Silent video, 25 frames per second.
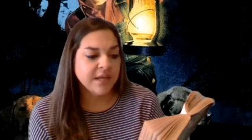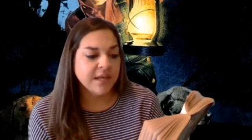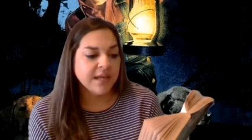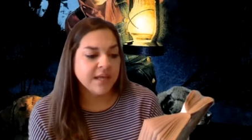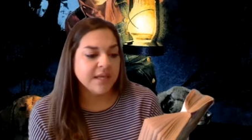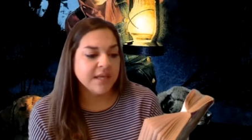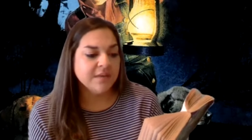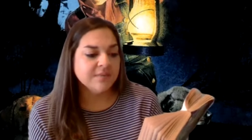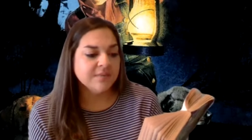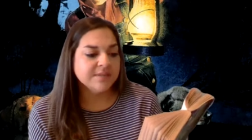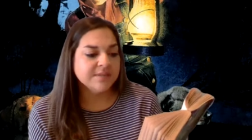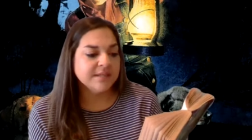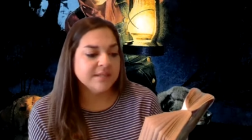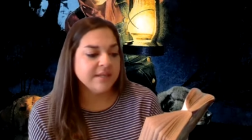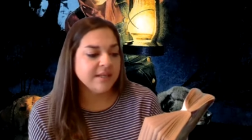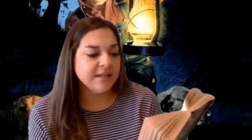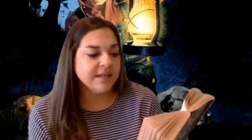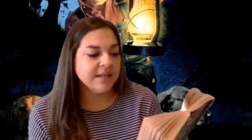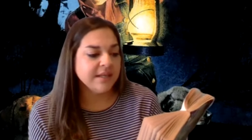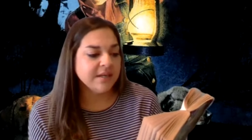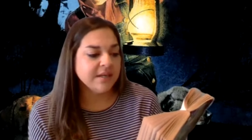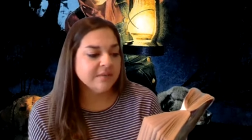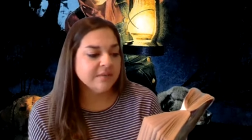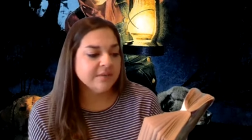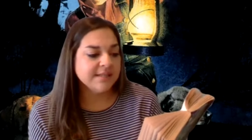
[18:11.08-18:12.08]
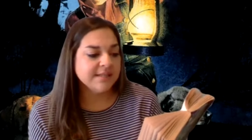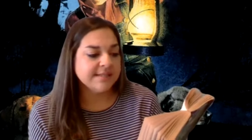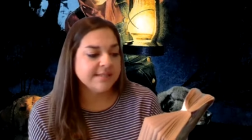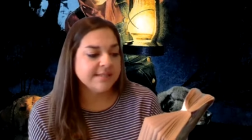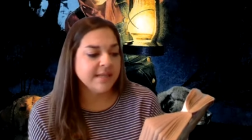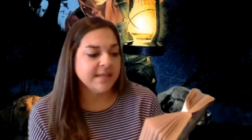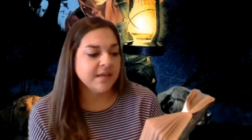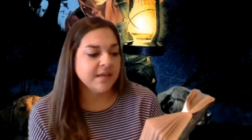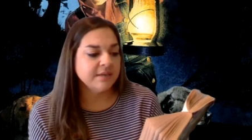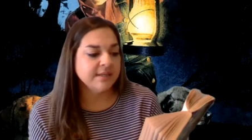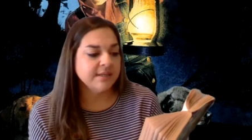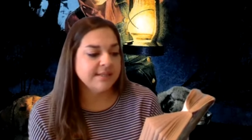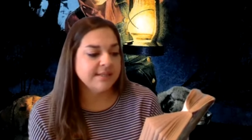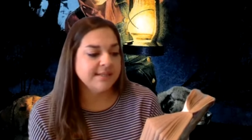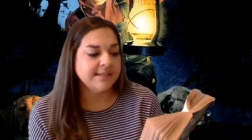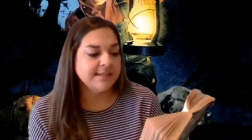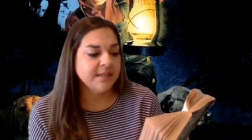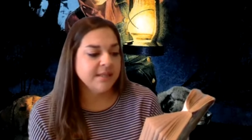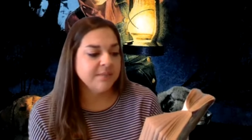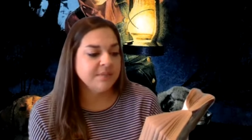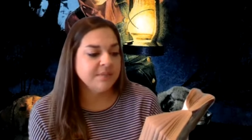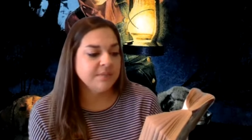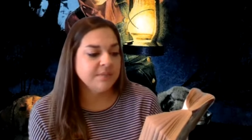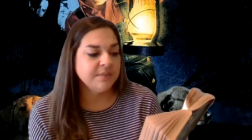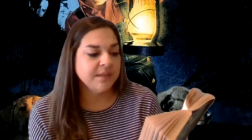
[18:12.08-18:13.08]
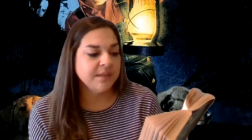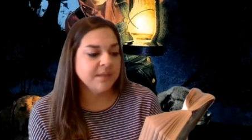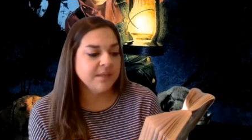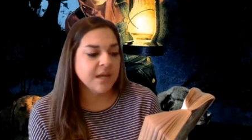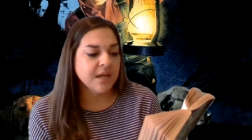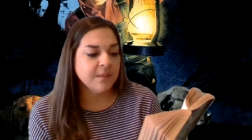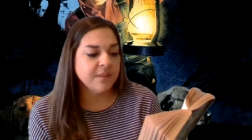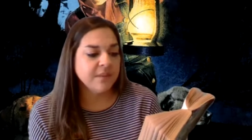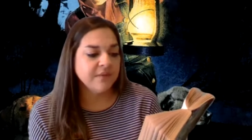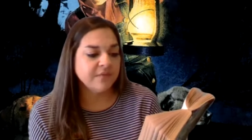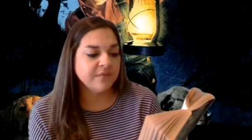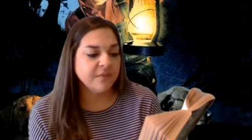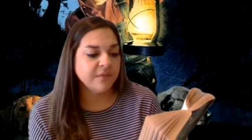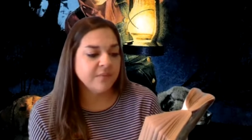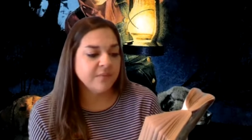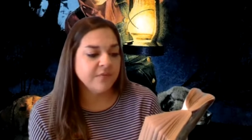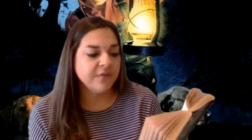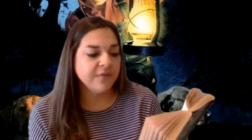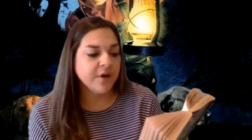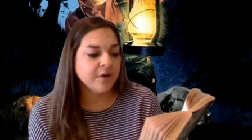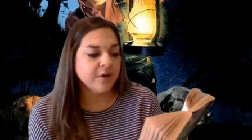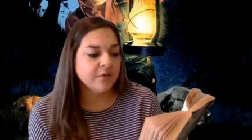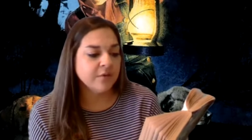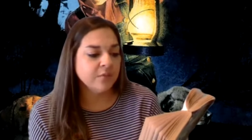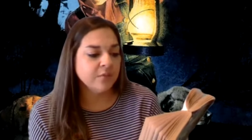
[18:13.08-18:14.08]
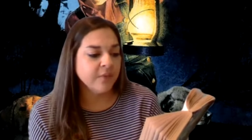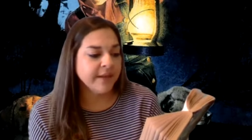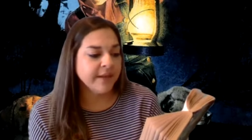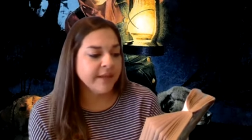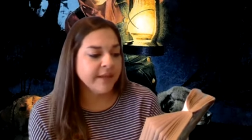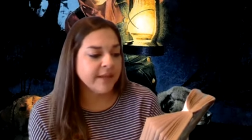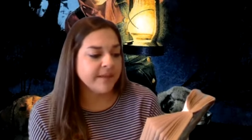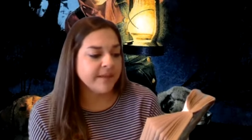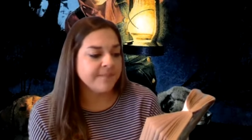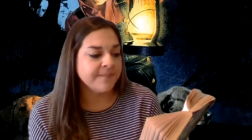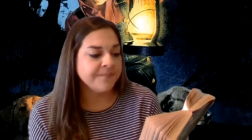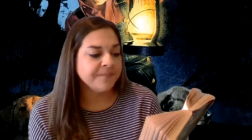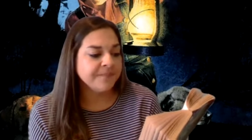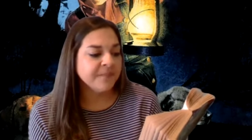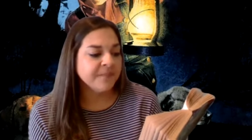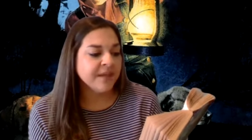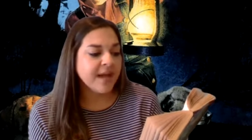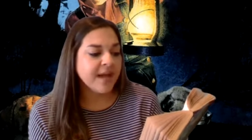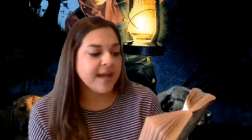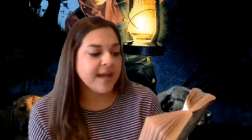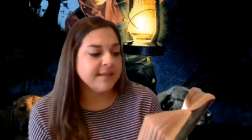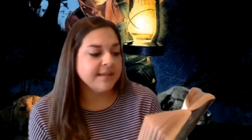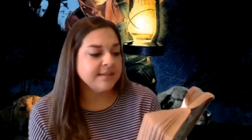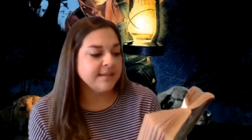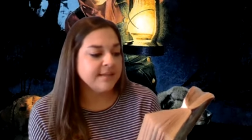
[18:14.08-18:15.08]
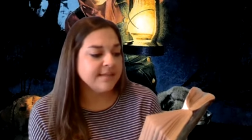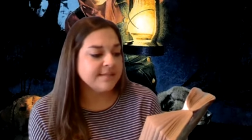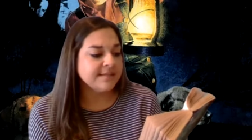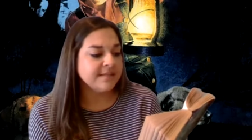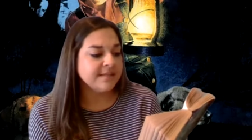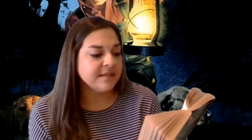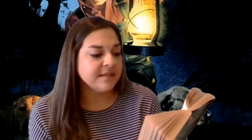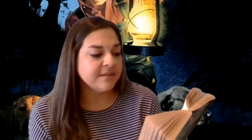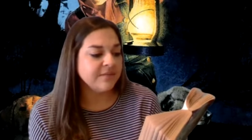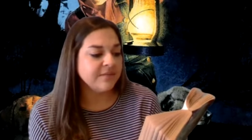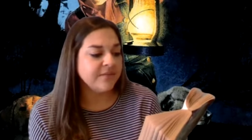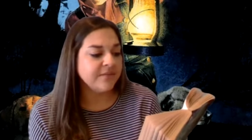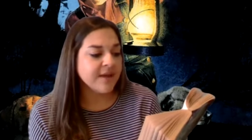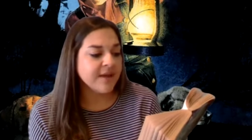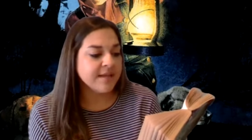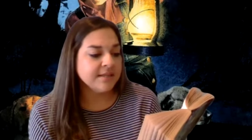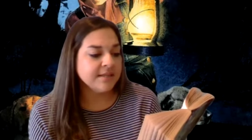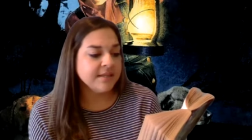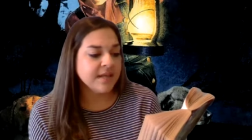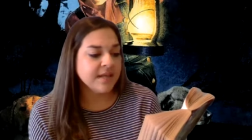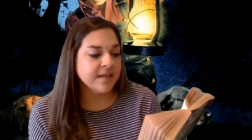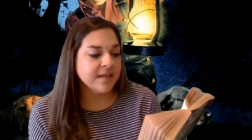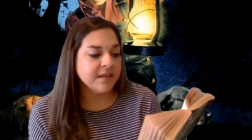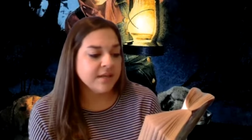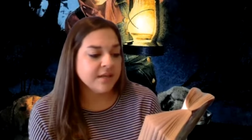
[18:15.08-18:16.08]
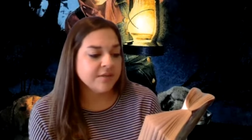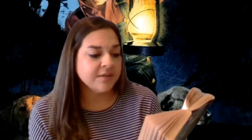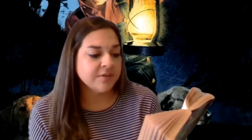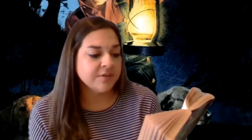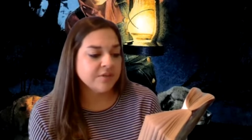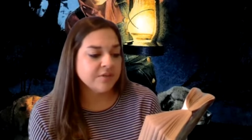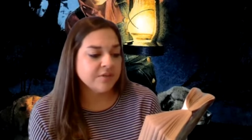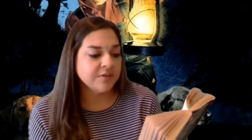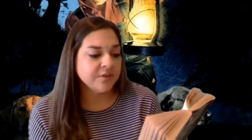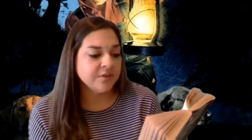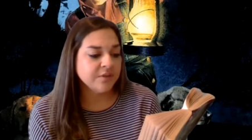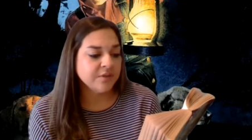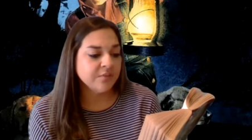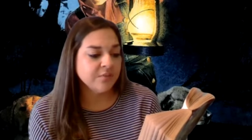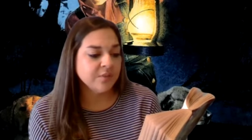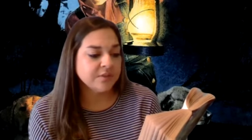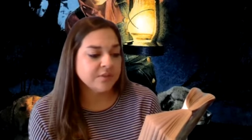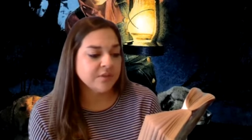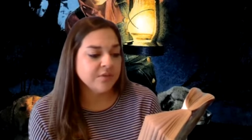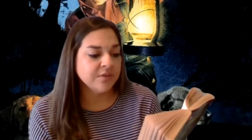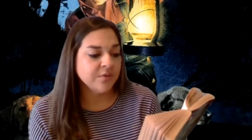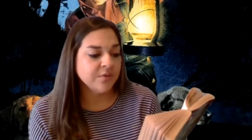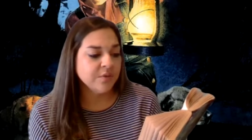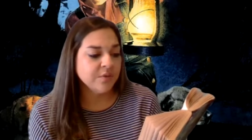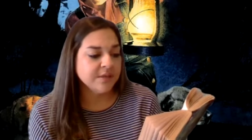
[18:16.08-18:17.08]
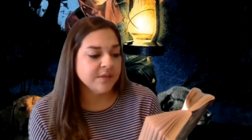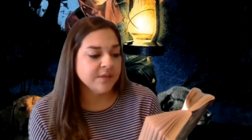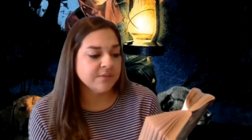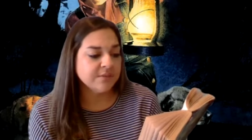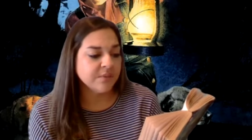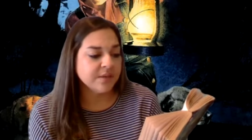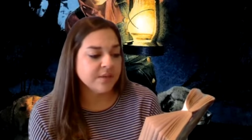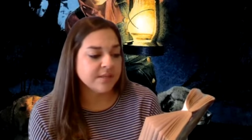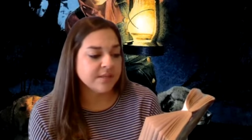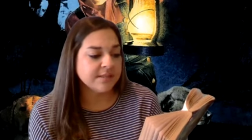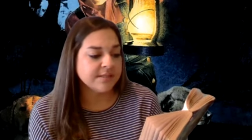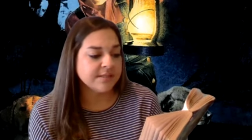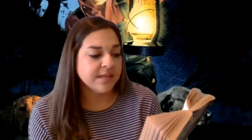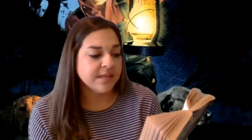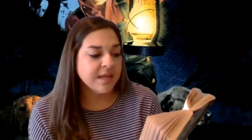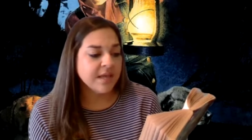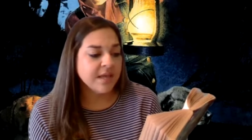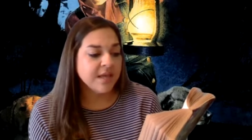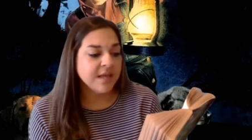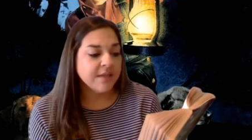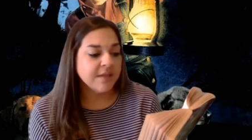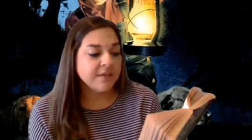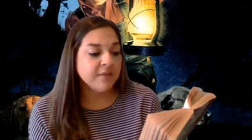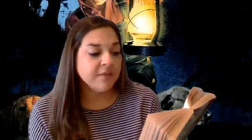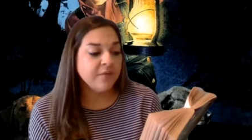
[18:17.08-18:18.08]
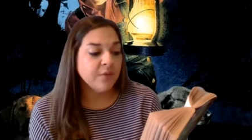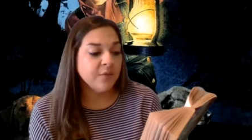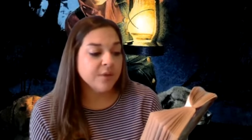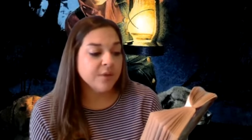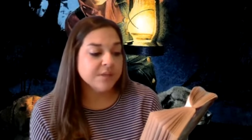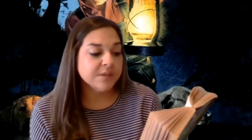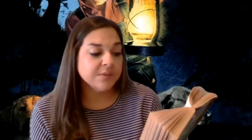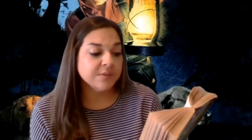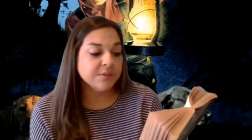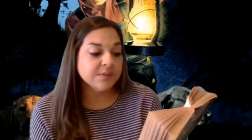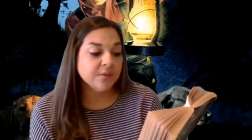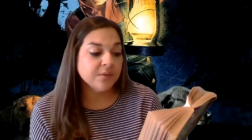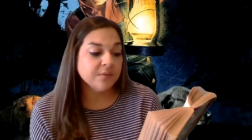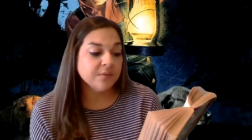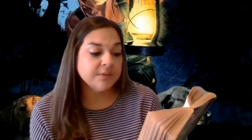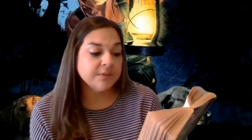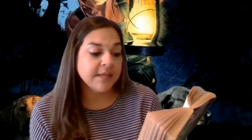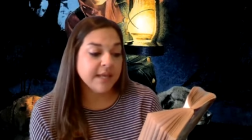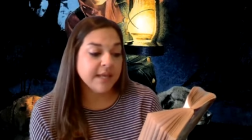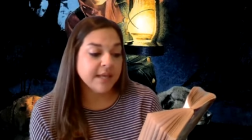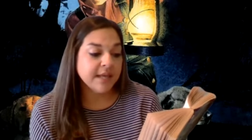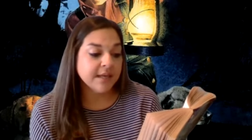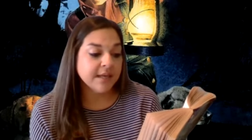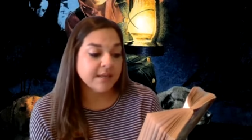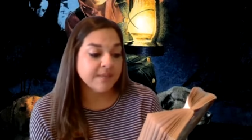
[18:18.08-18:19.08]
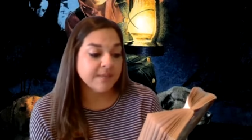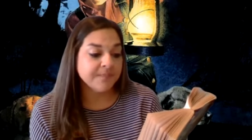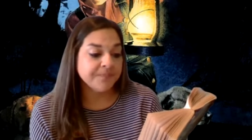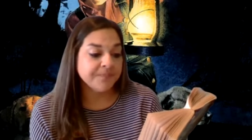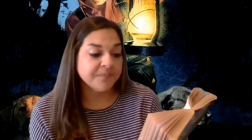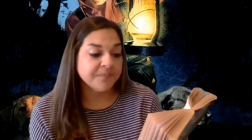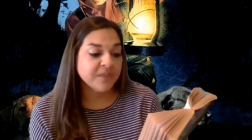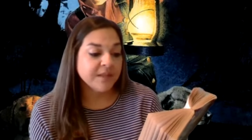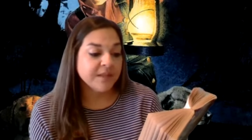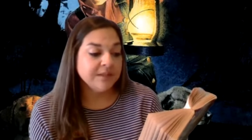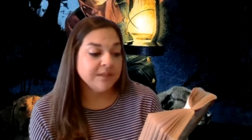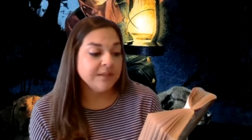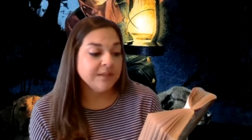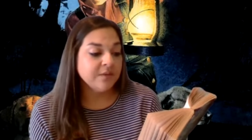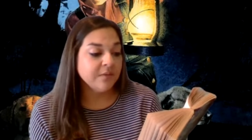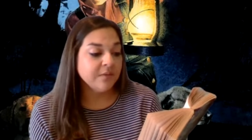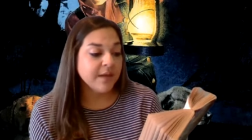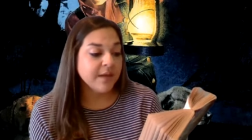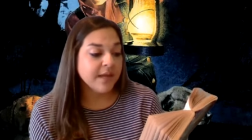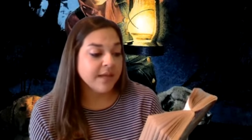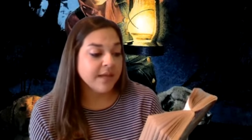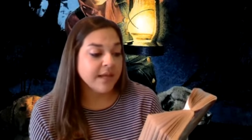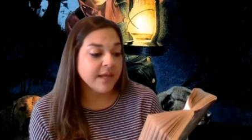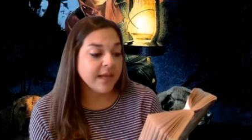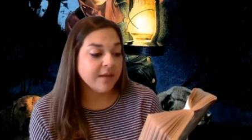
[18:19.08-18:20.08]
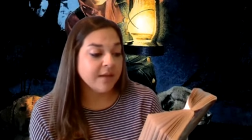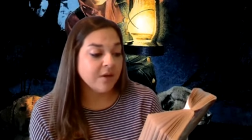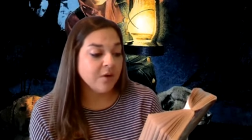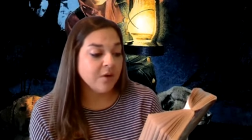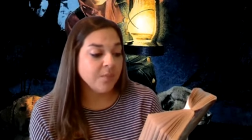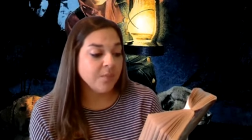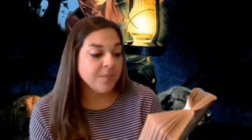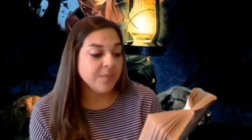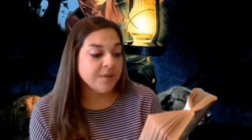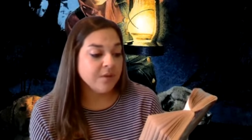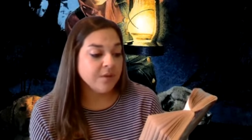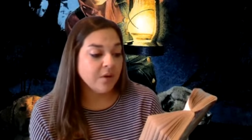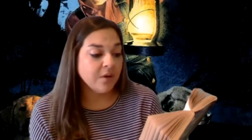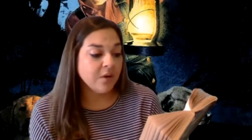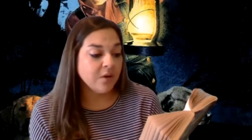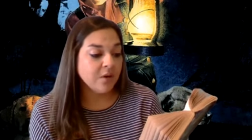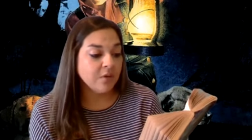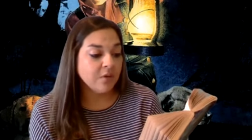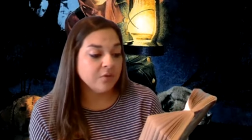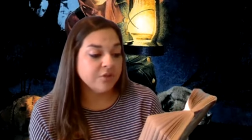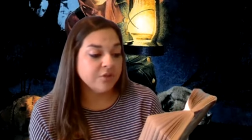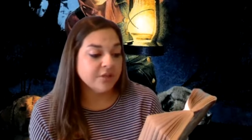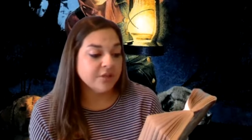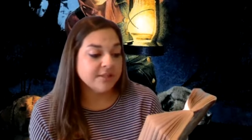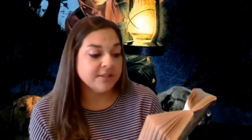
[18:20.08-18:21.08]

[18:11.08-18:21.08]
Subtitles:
It was an eerie sound. It seemed to be coming from far away. I listened. Finally, I understood what the noise was. The voice was old Dan. Little Ann had opened a hole